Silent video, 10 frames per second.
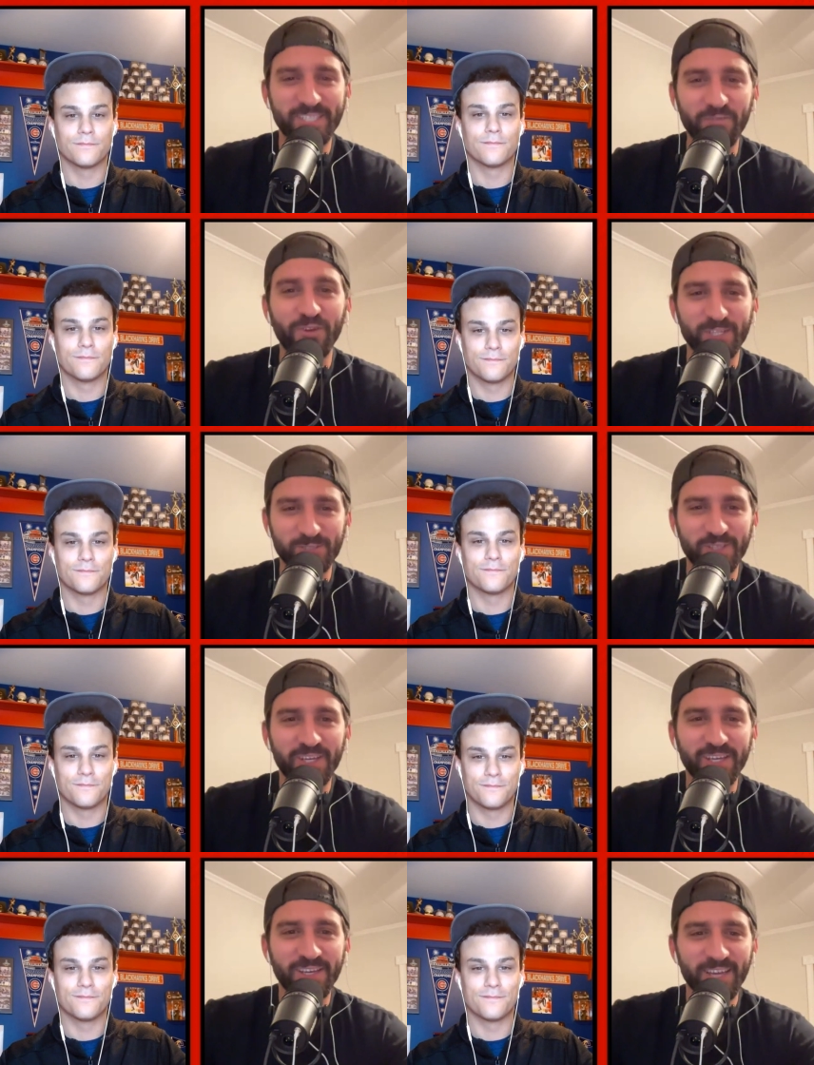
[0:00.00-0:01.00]
Speaker 1: different is
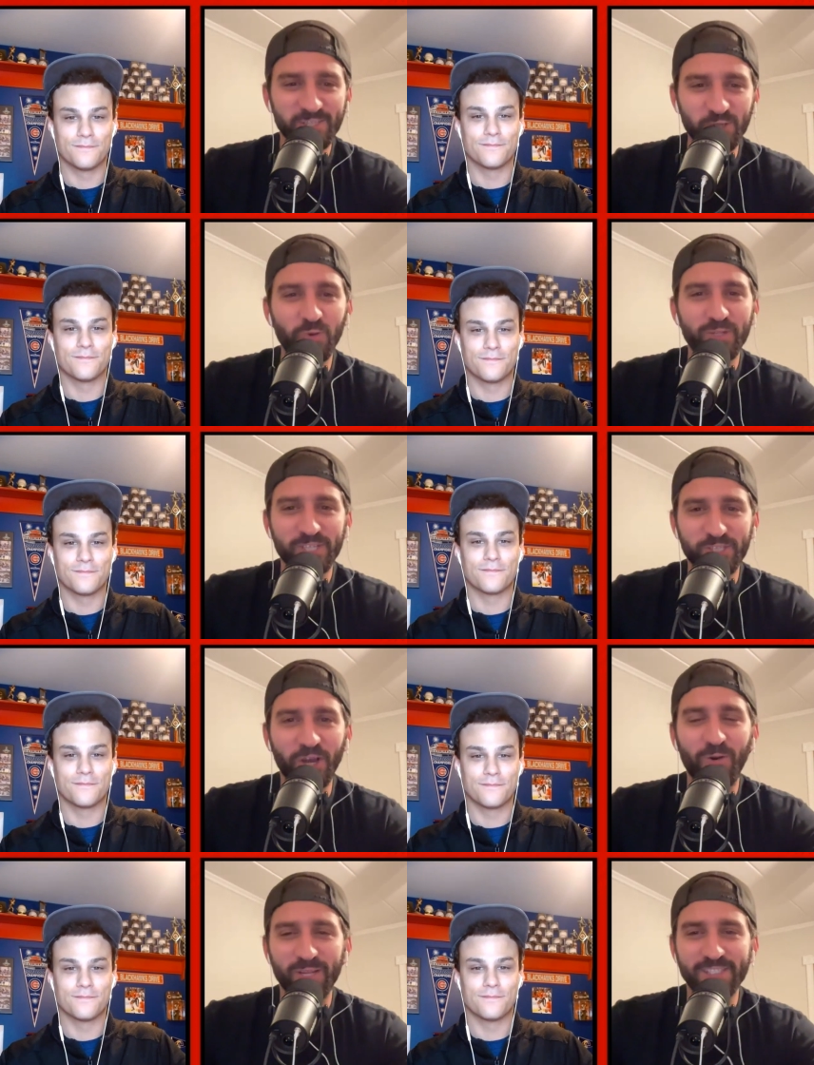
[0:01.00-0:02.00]
is new with the
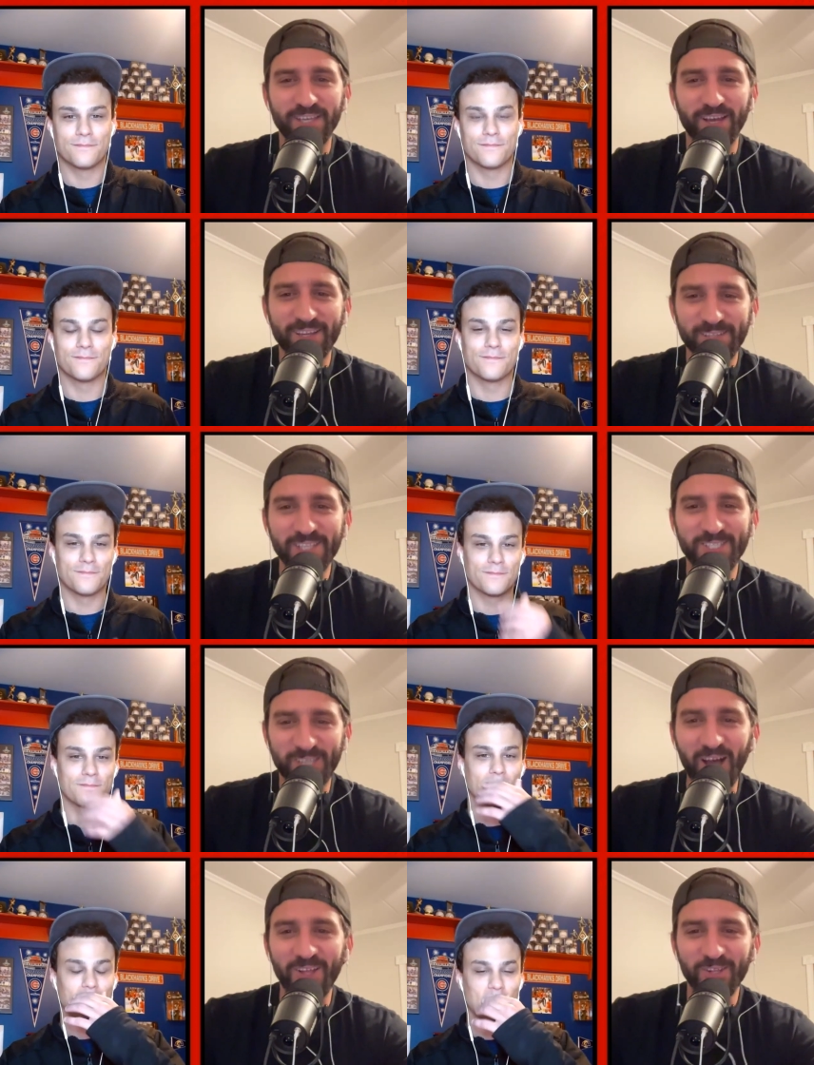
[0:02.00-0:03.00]
show, and it's uh it's
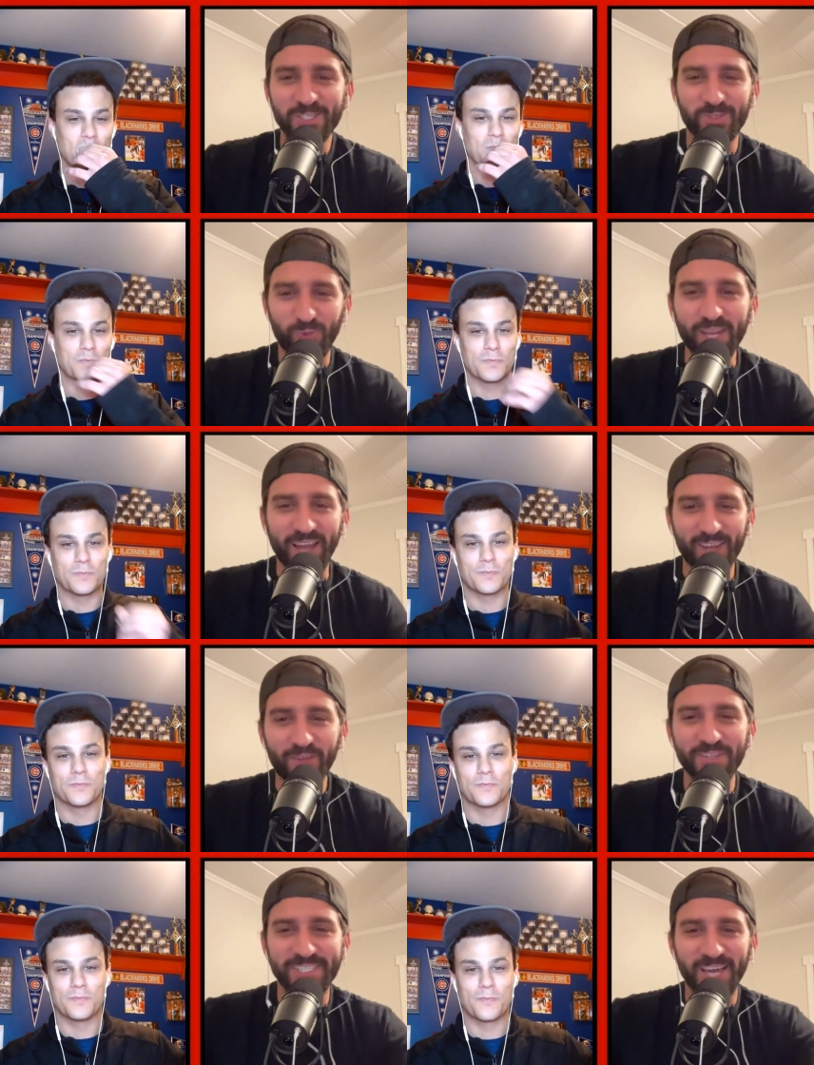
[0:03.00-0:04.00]
solid. It looks sweet. I
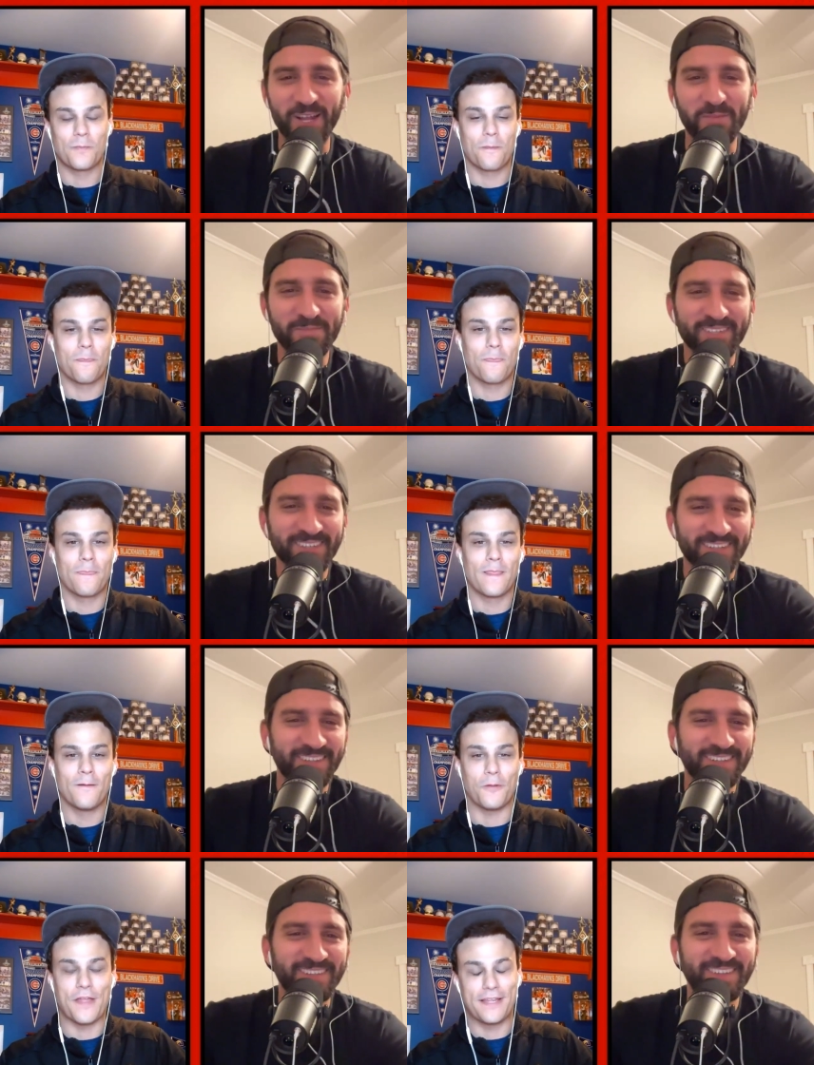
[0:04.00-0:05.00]
love the setup.
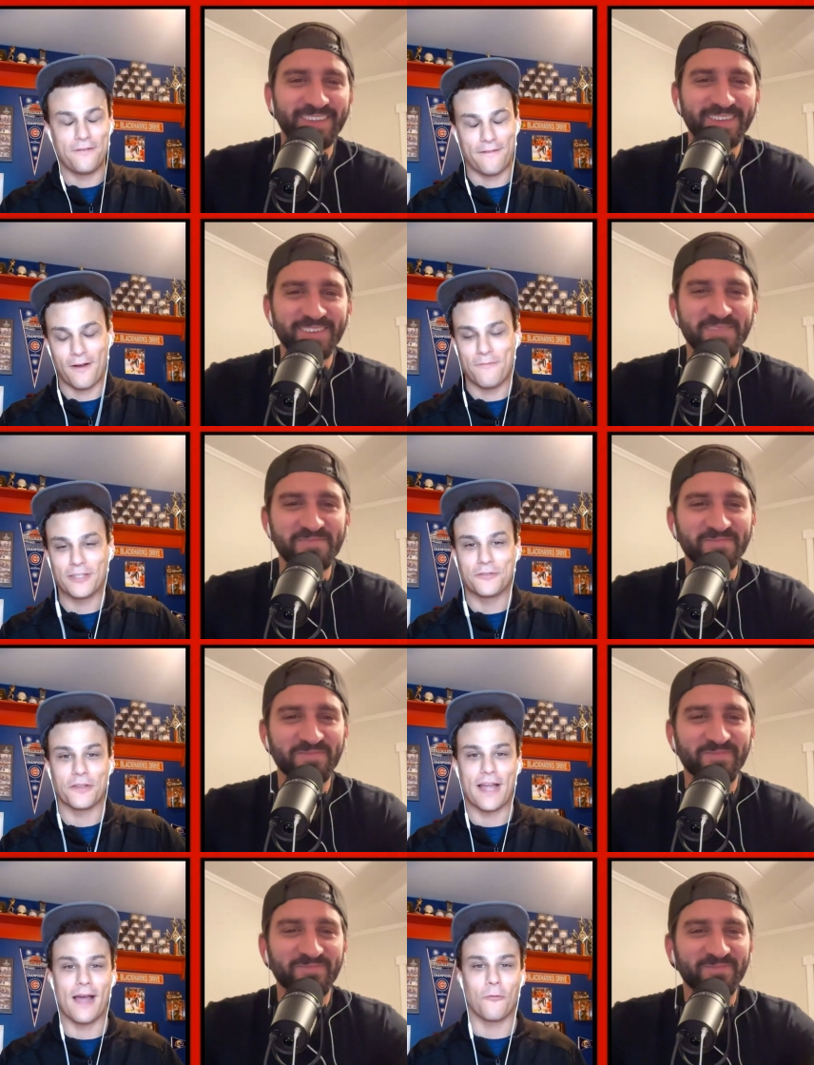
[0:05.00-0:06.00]
Speaker 2: Well, thank you very much for
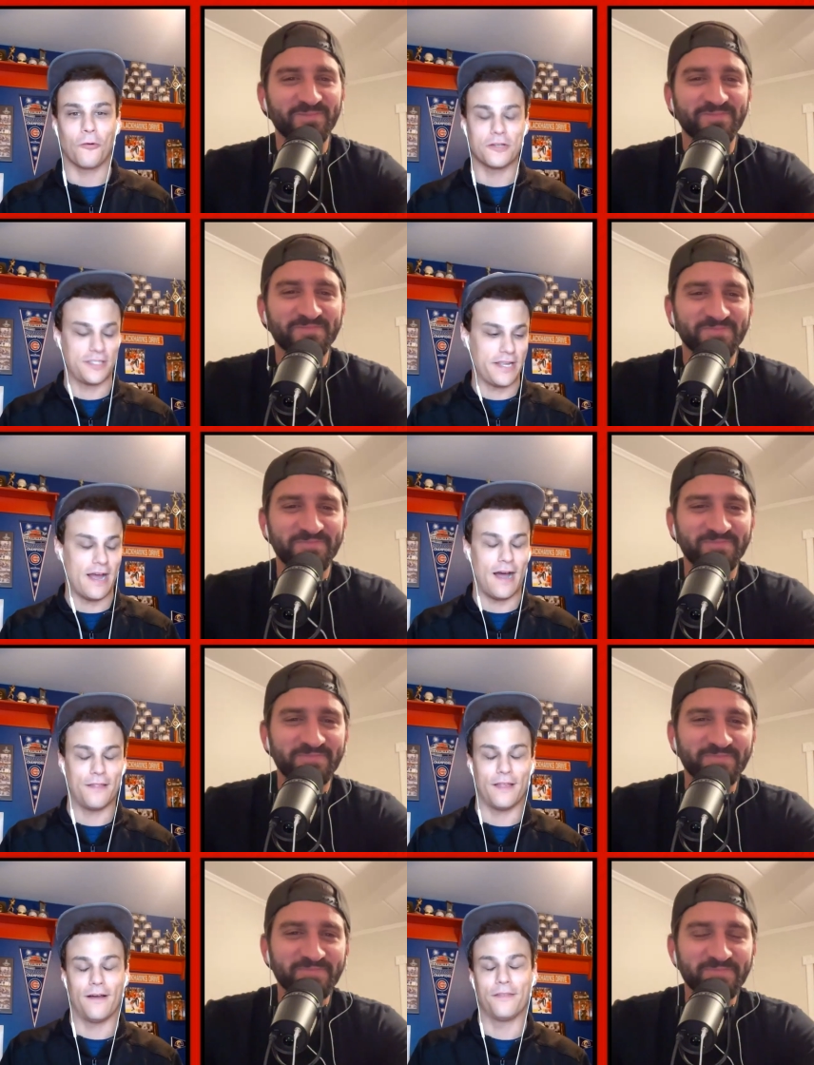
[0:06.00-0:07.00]
the kind words. The uh,
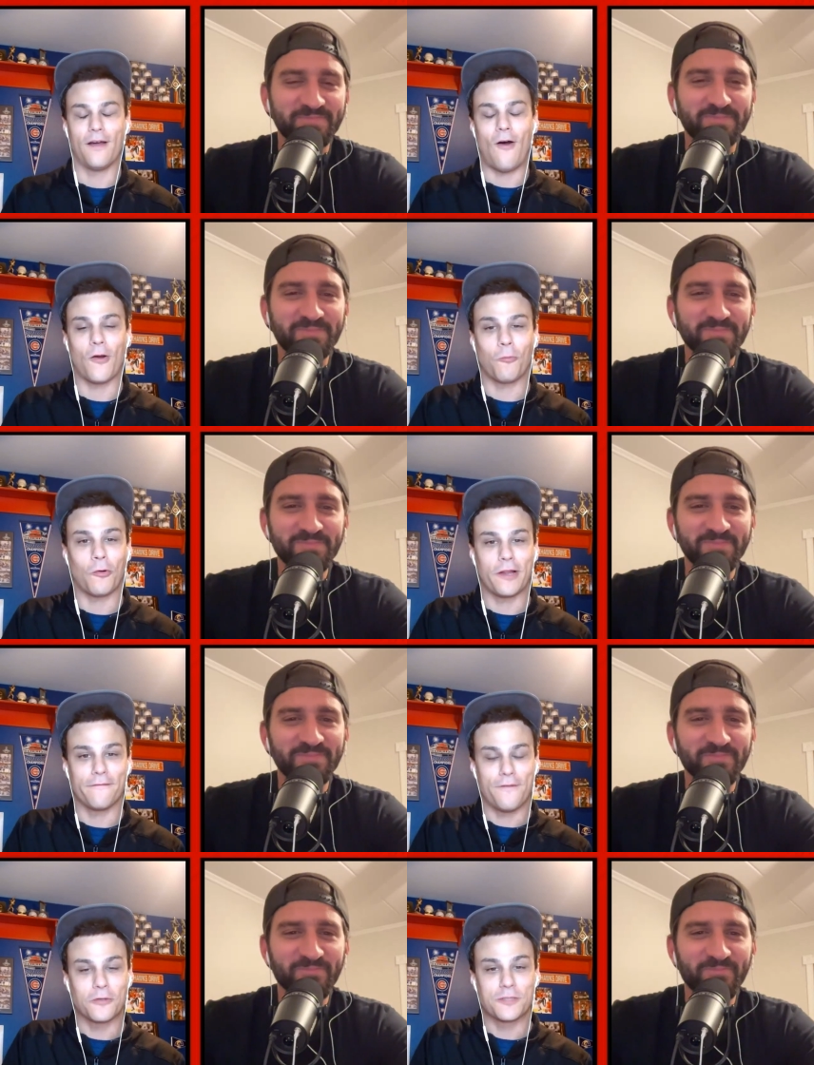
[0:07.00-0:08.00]
the the
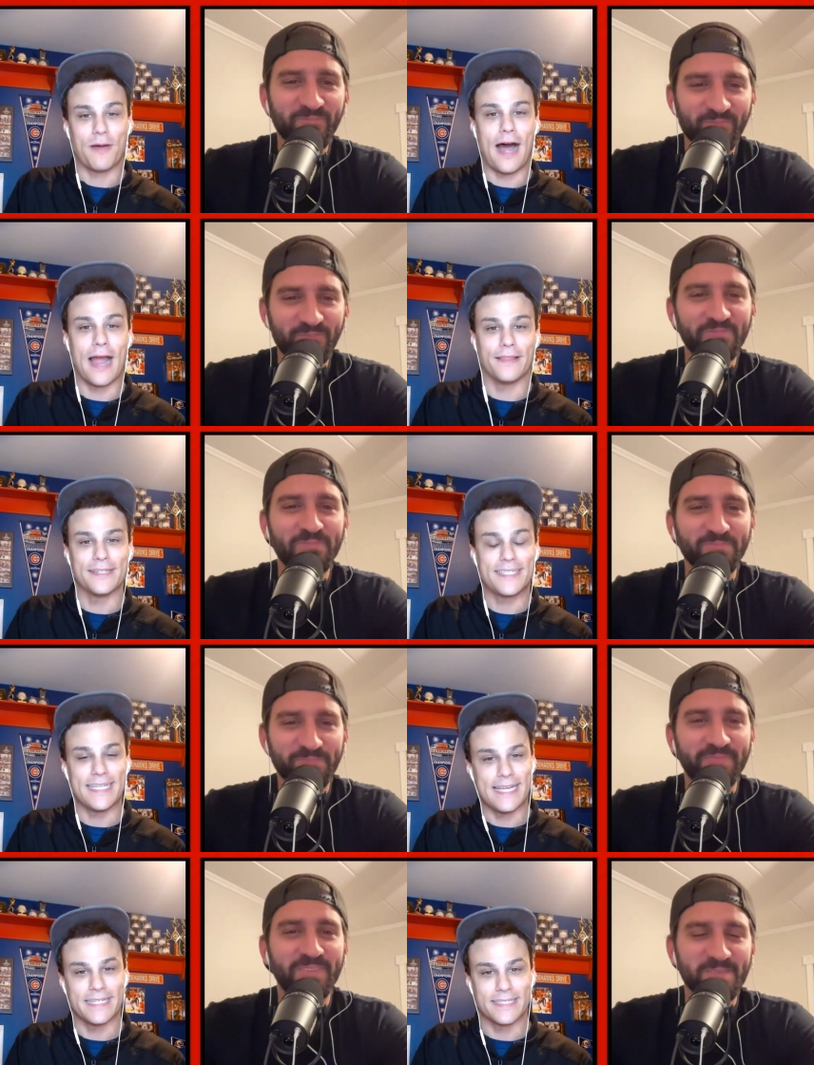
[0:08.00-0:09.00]
hardworking folks behind the
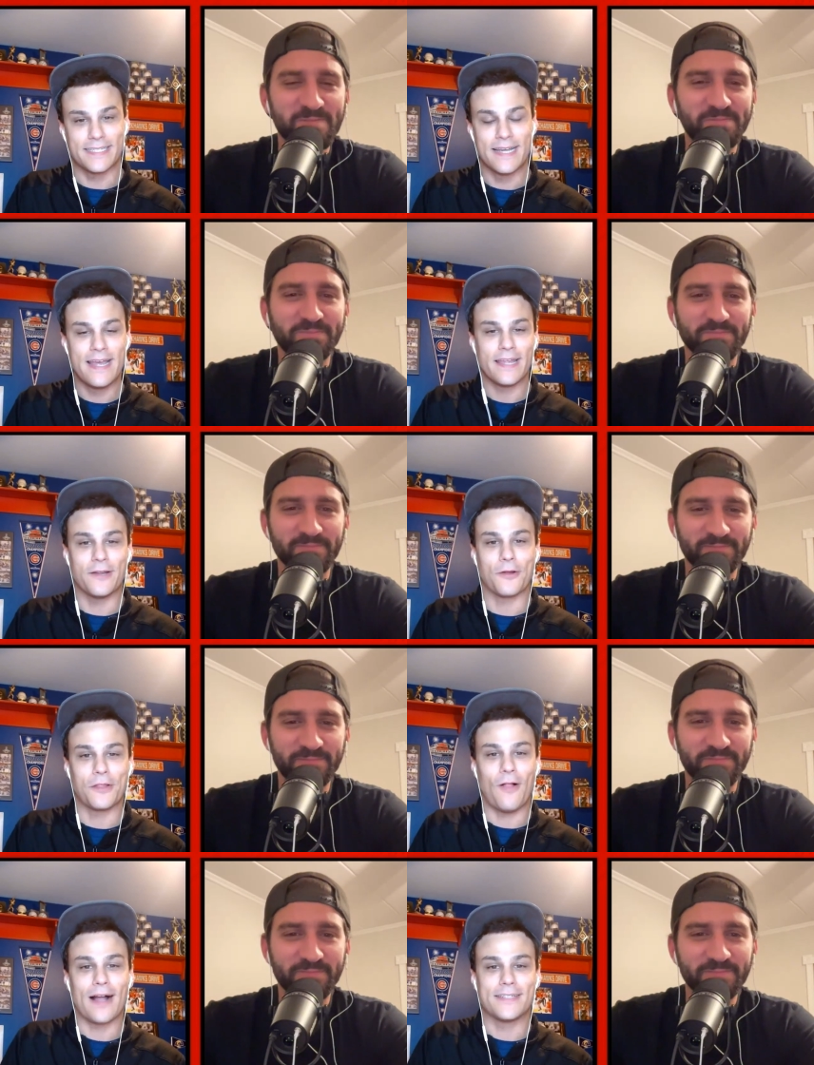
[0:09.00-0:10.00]
scenes here at
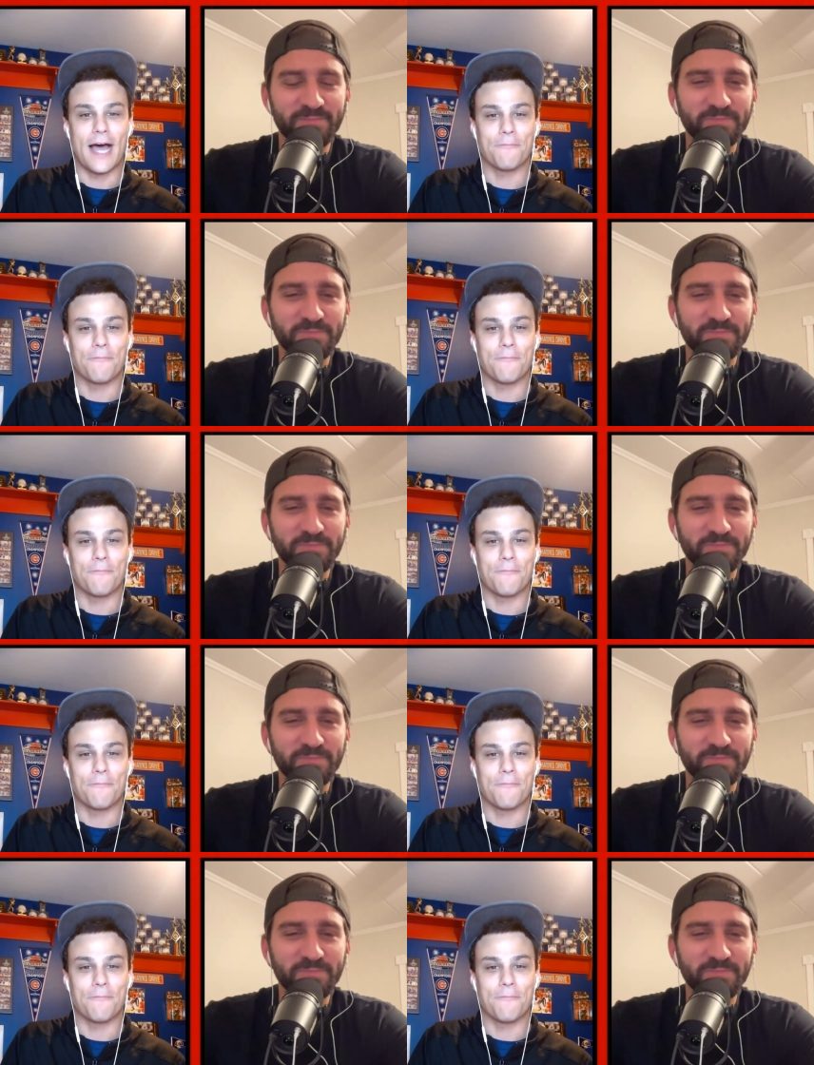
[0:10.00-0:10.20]
the Locked On